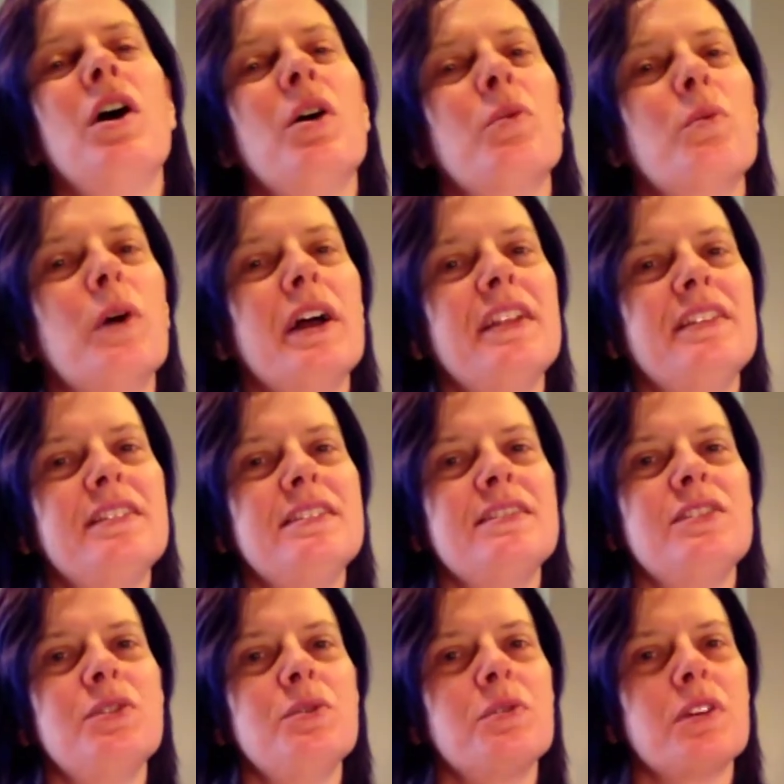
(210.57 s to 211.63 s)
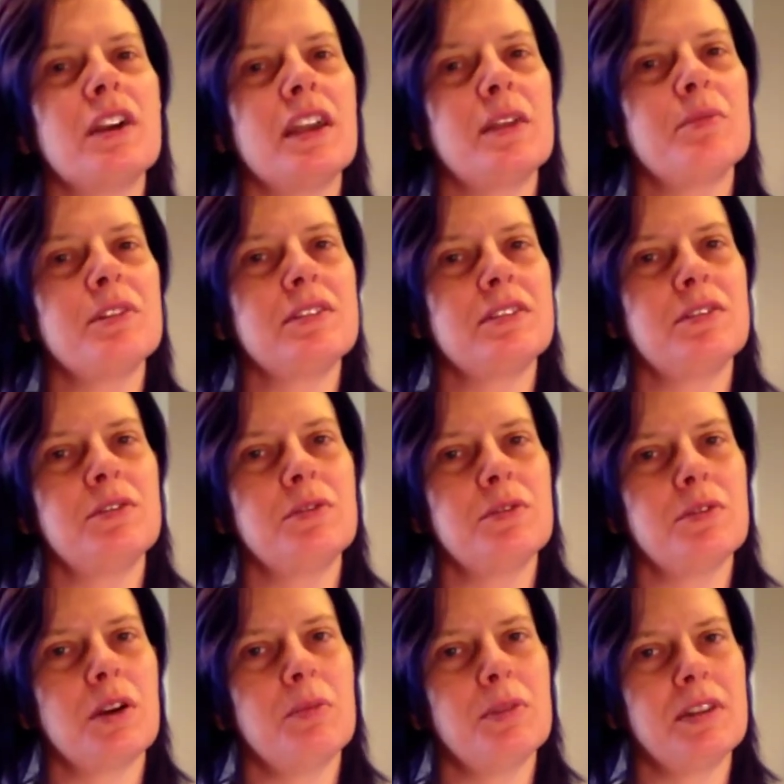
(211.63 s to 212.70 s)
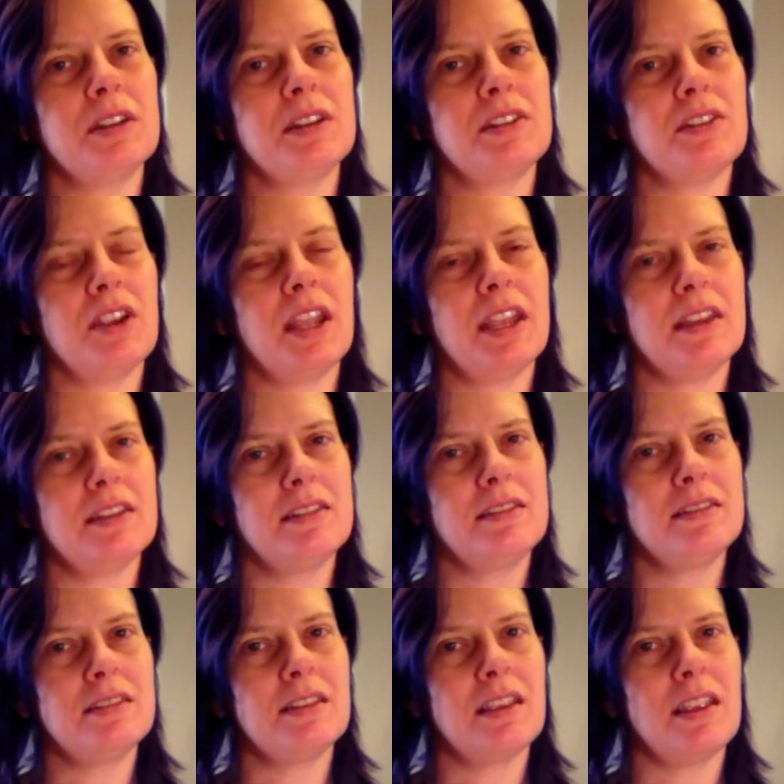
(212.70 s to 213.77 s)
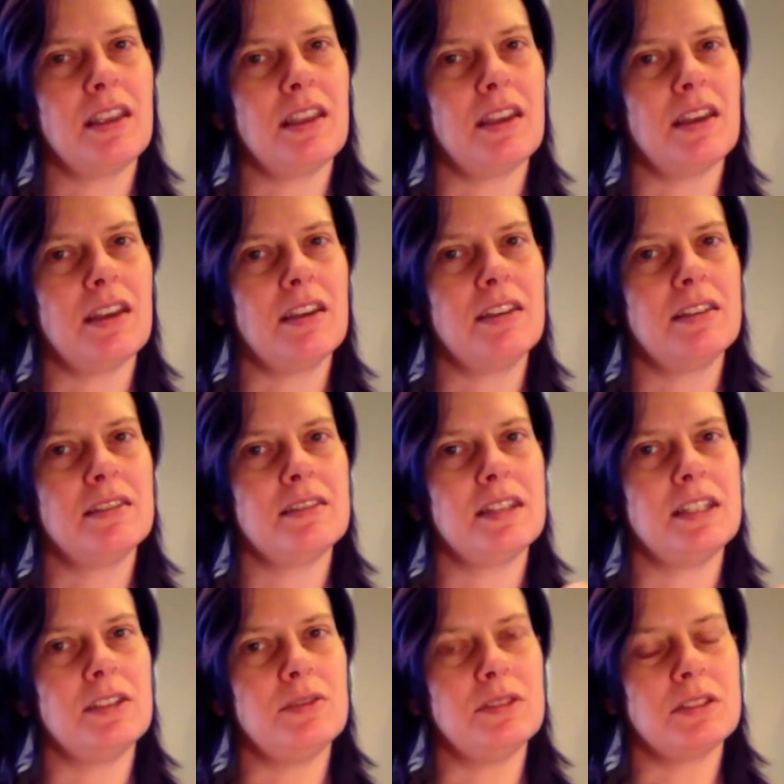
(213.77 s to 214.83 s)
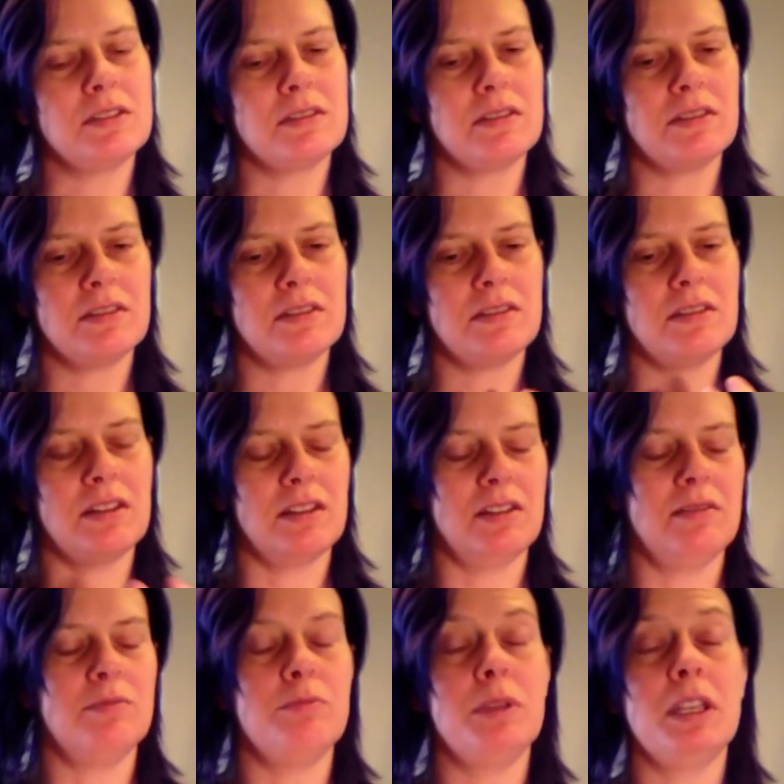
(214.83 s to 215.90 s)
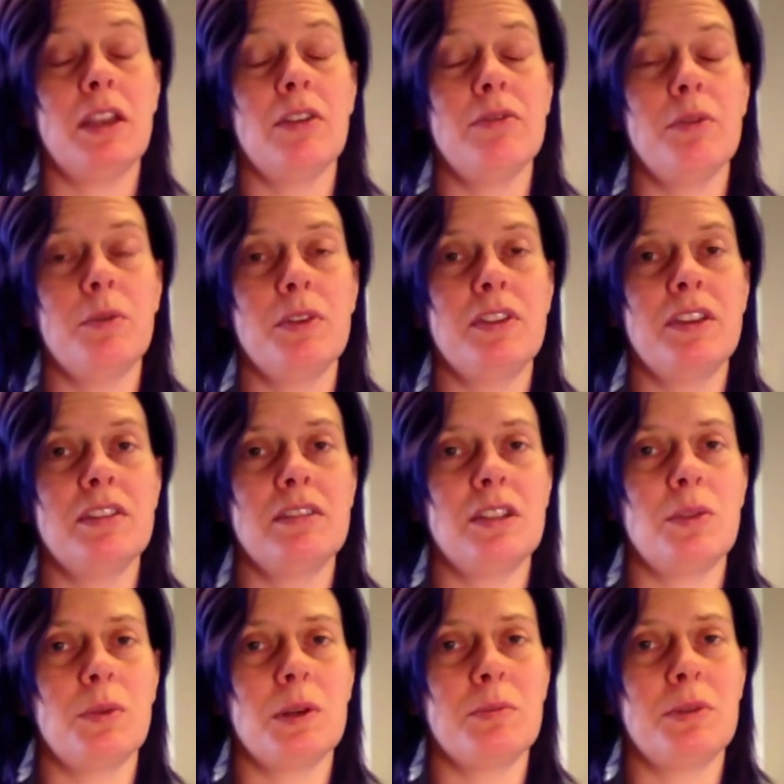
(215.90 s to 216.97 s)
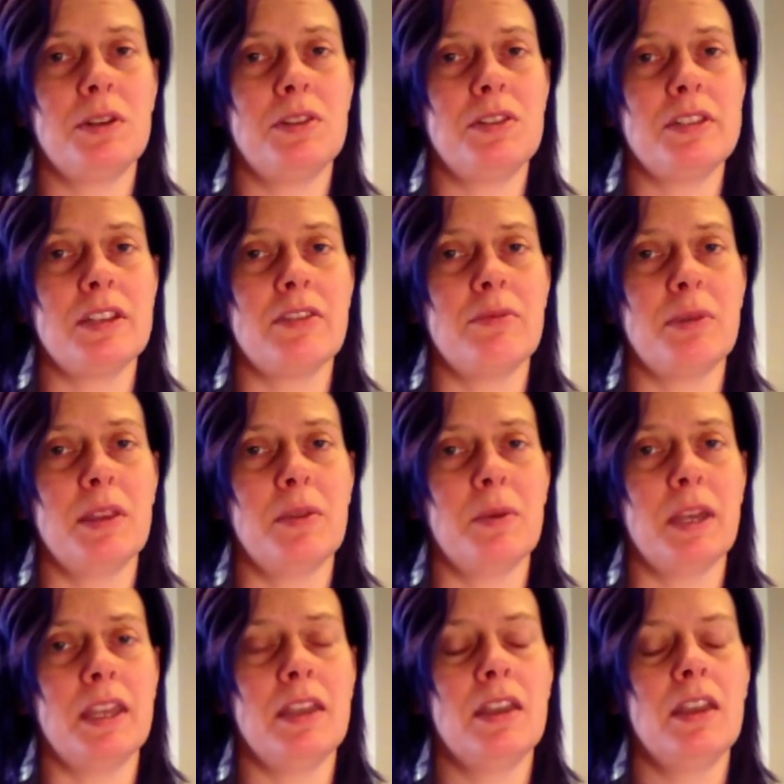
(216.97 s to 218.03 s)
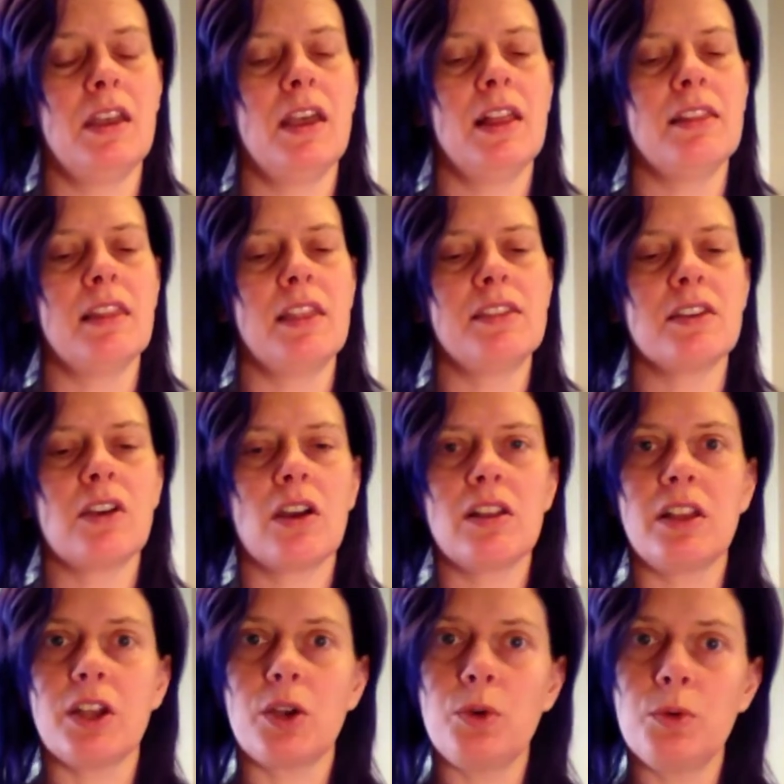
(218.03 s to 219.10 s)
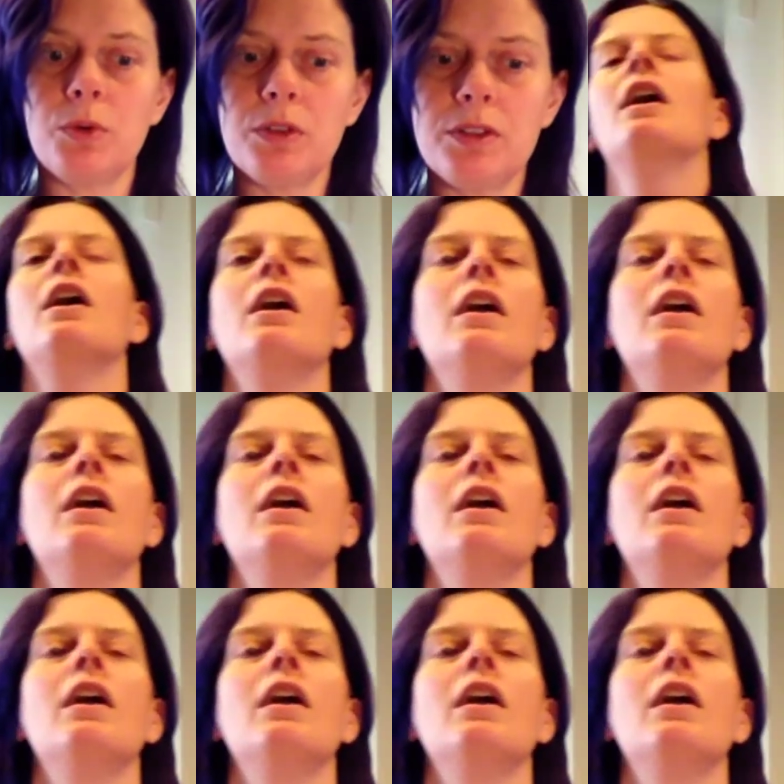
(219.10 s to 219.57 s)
Once you are able to crumble it in your hand, then you just, and be careful with it. You don't want to burn yourself, by the way. Let the garlic cool.